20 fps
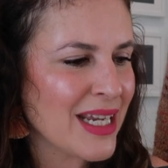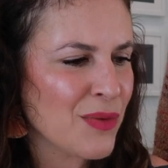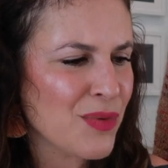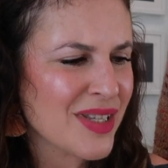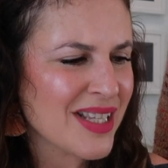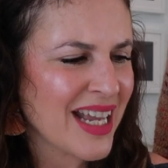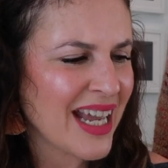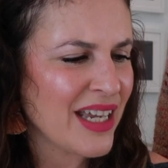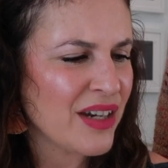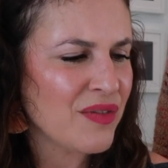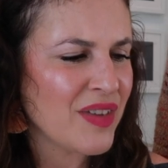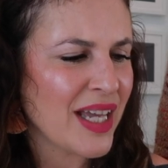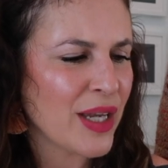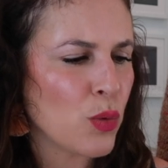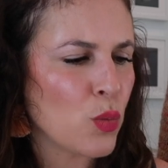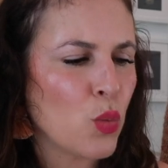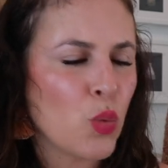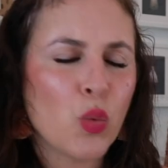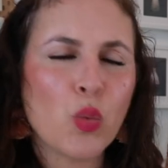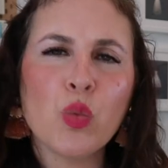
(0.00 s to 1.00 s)
it was kind of
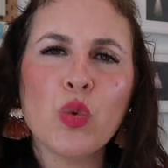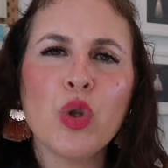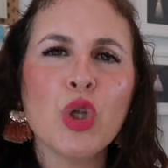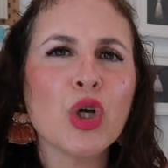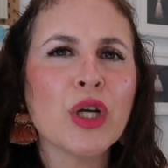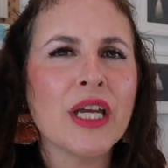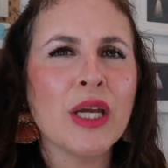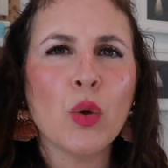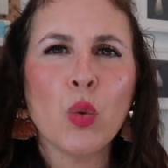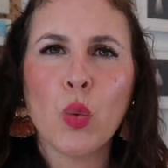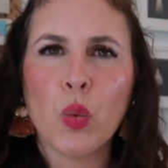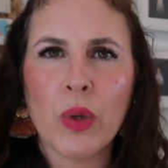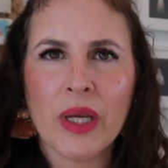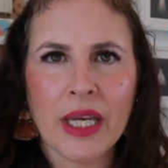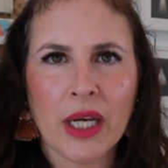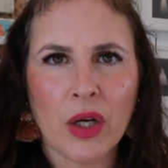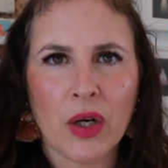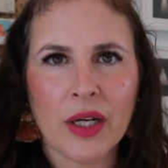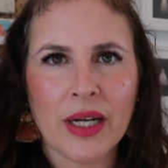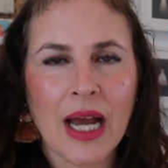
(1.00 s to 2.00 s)
like looking
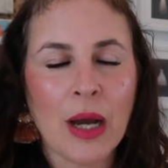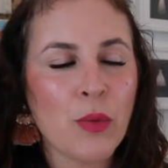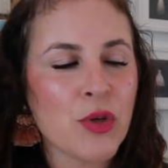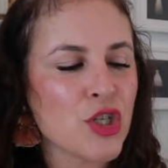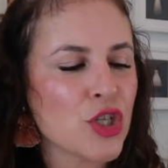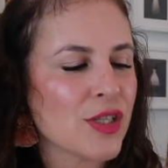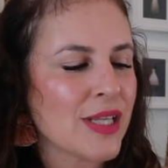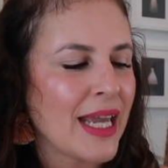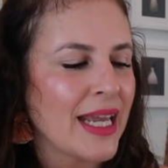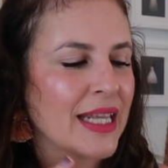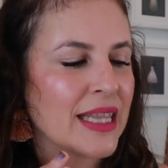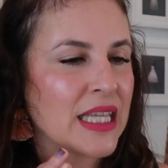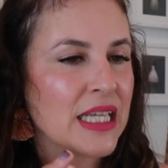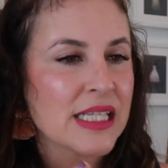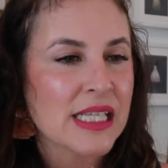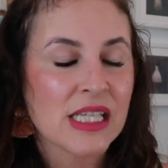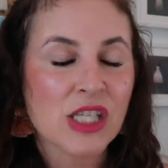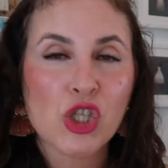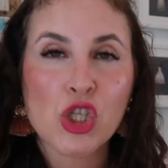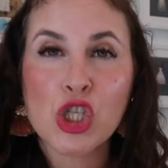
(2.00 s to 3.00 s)
weird. I was just like,
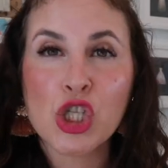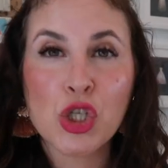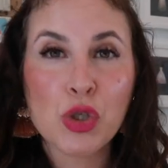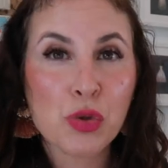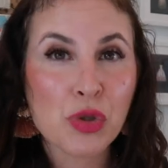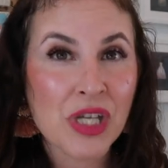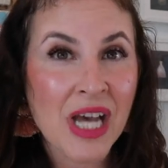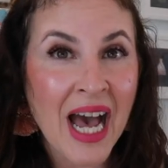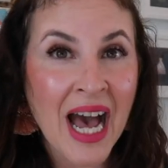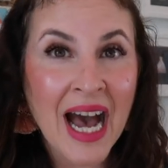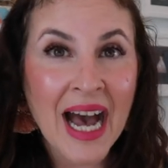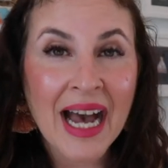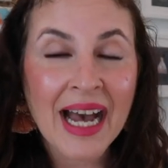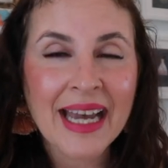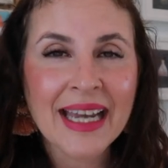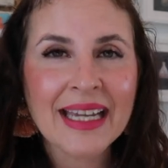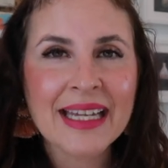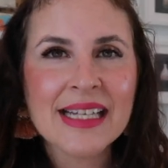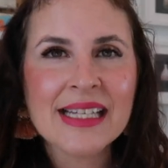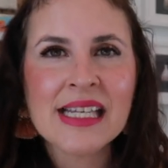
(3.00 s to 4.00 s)
this is too
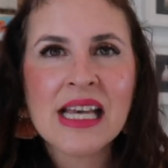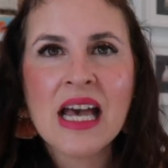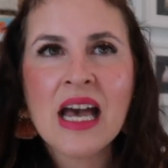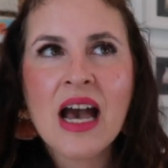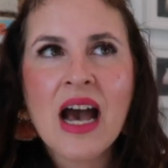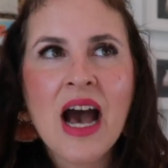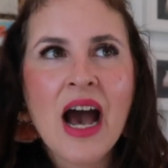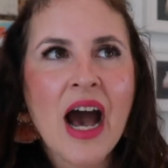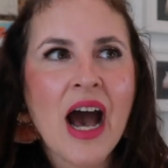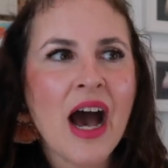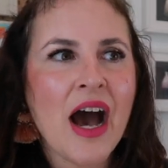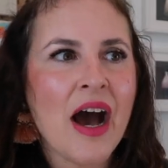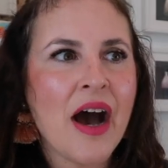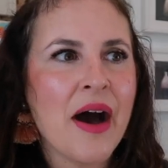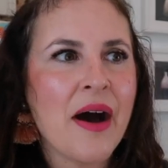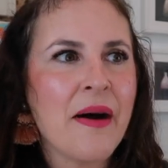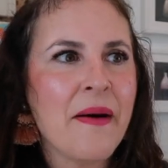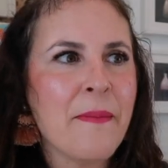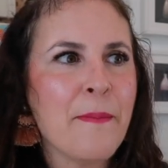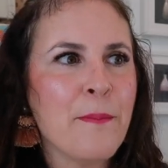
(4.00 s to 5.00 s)
tight.
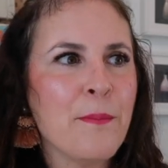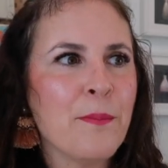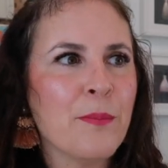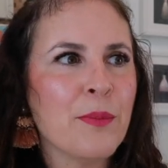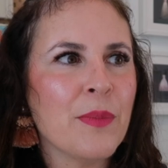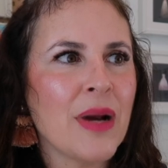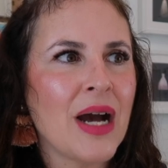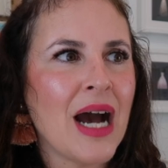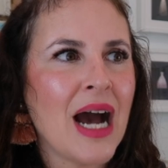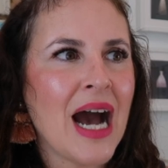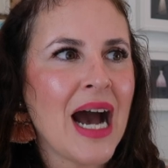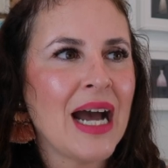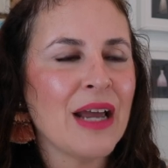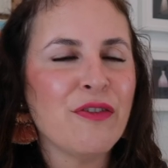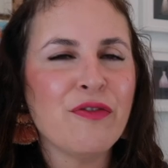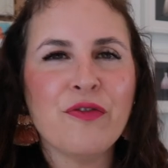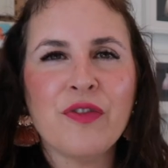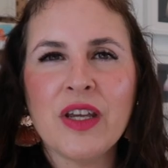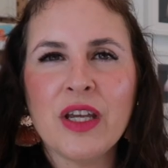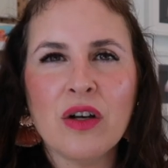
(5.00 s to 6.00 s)
I
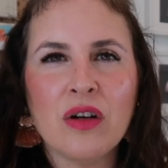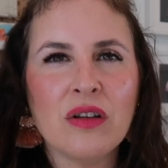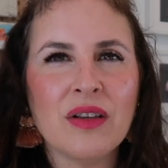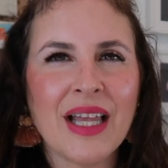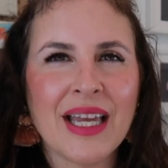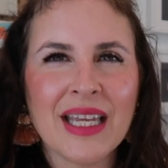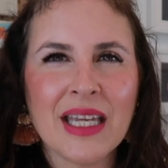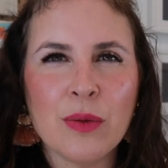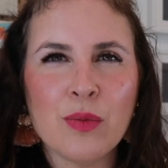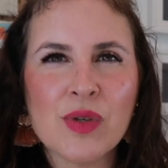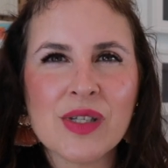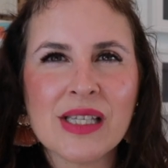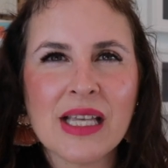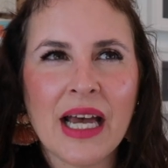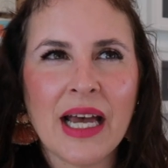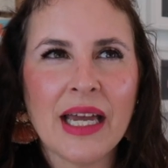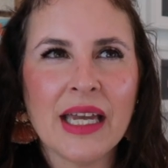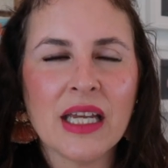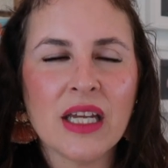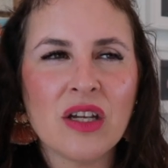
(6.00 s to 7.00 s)
feel like it was
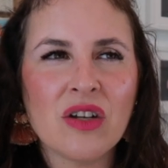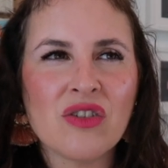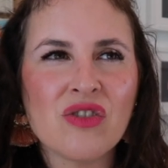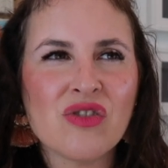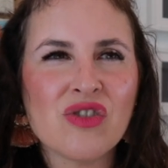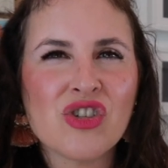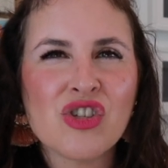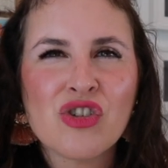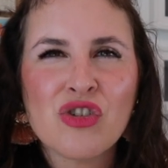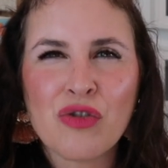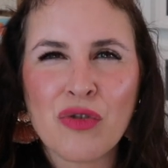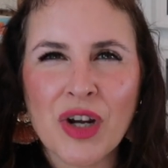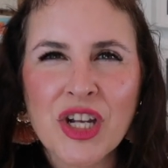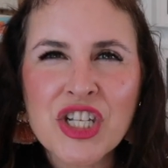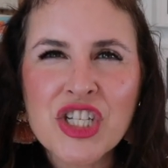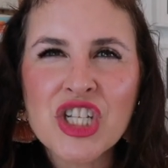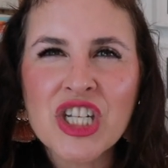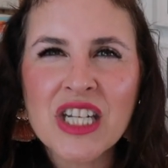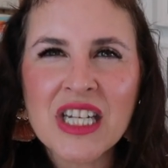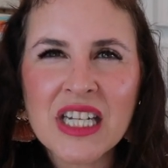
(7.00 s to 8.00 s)
like
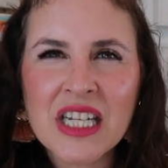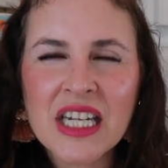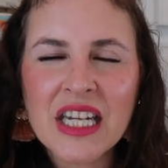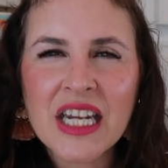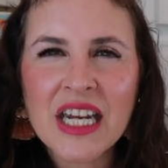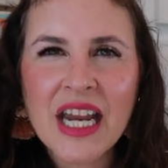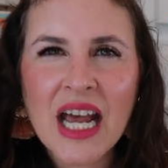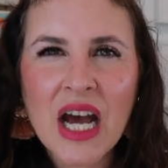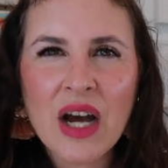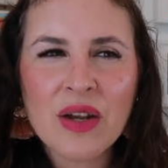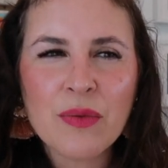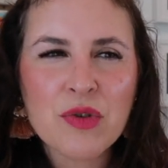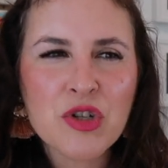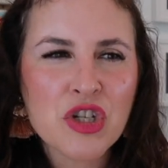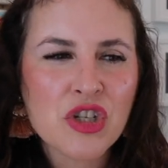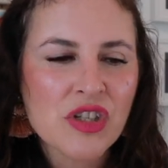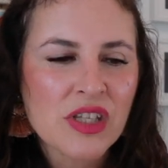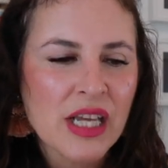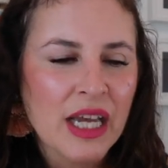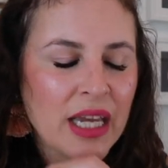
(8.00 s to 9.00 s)
scrunching it out. It was
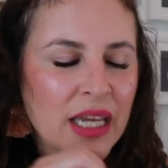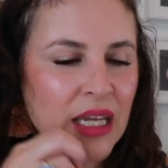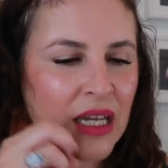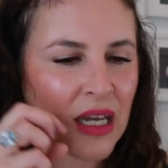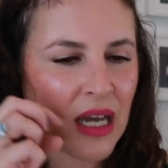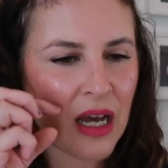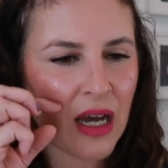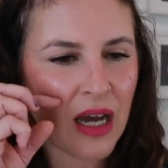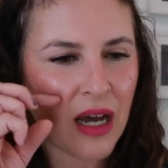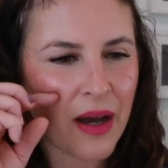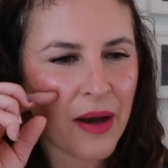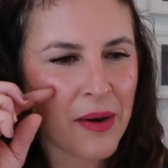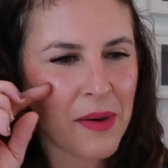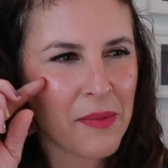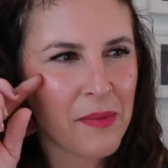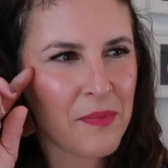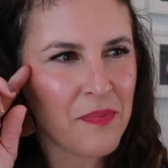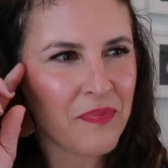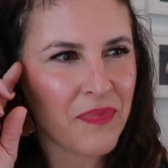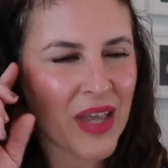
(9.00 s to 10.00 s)
just like
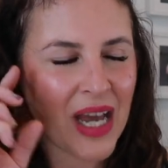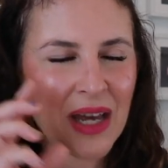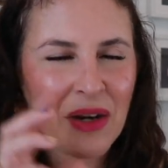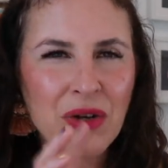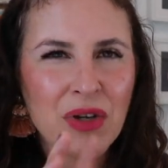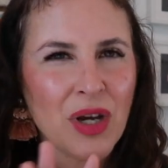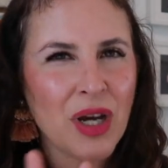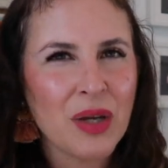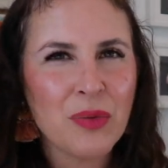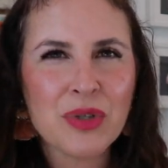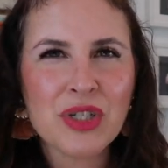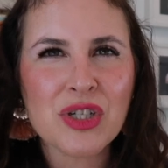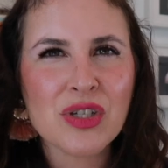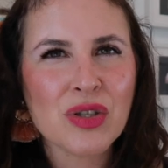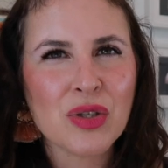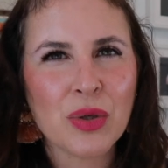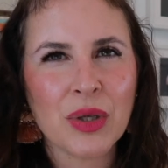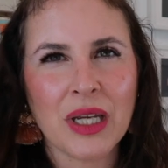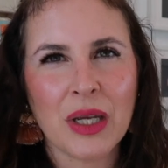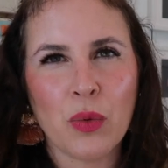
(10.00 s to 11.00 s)
I don't know, it was
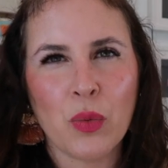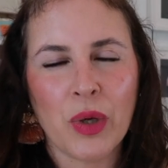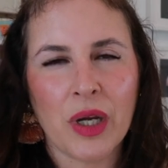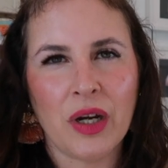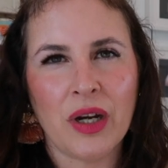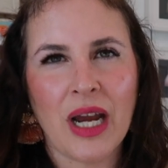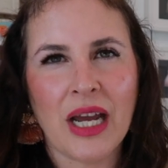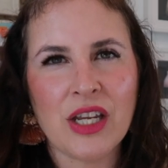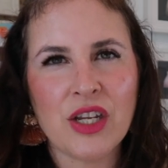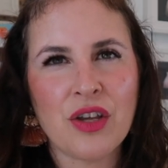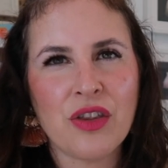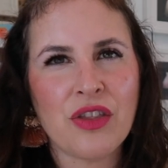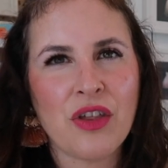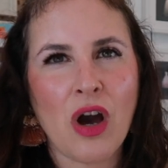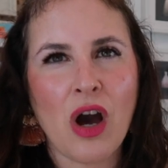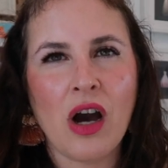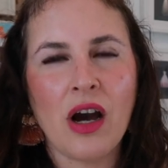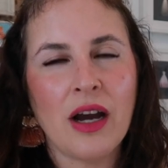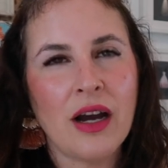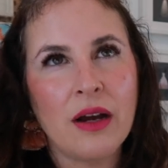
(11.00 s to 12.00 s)
just looking weird. I just
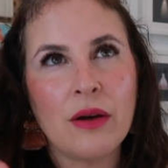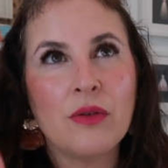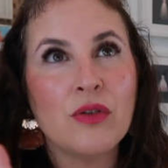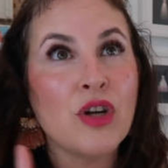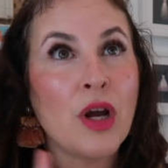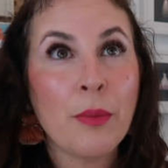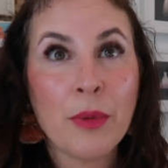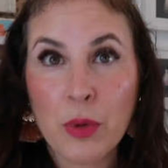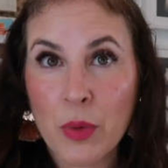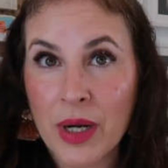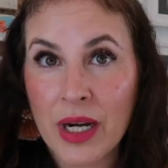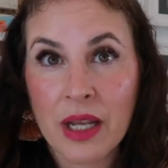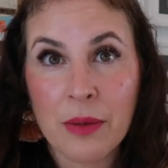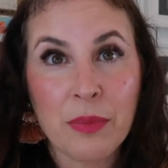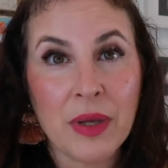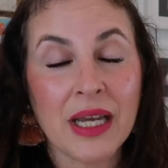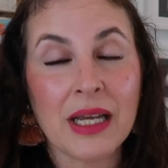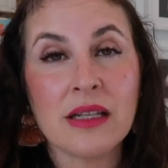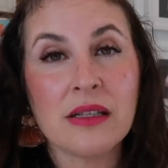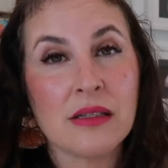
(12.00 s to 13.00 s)
thought, number one, I
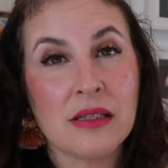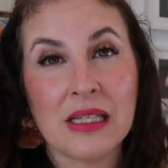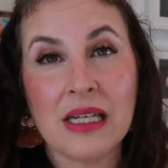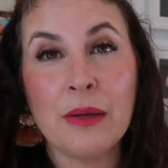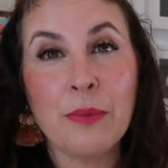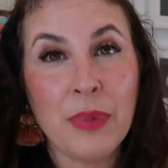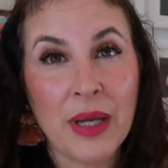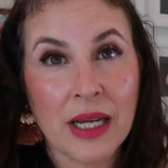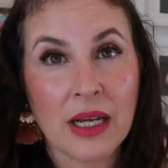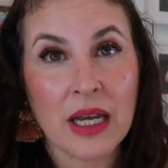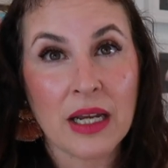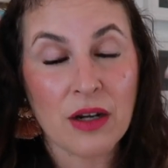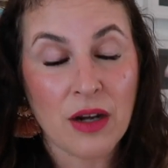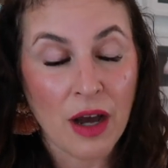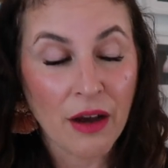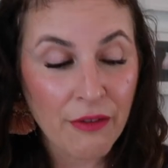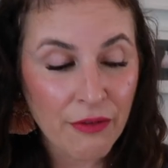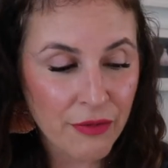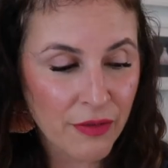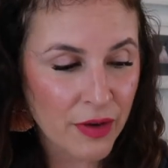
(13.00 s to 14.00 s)
didn't pick
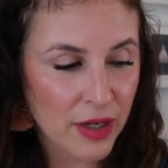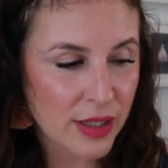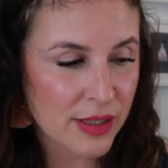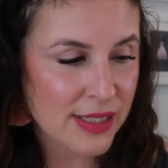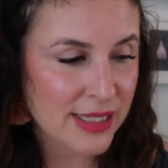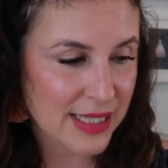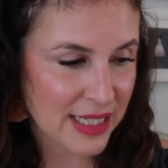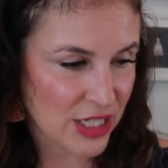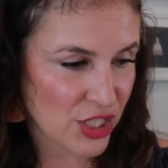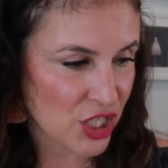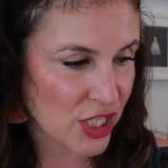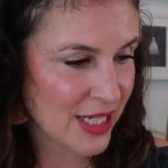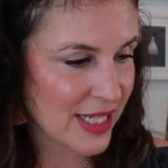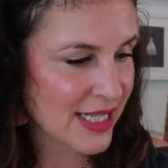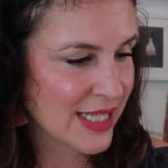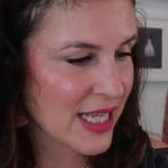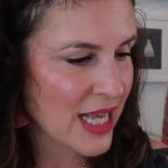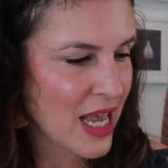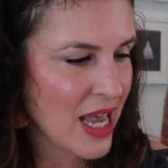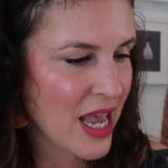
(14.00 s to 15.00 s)
enough stitches,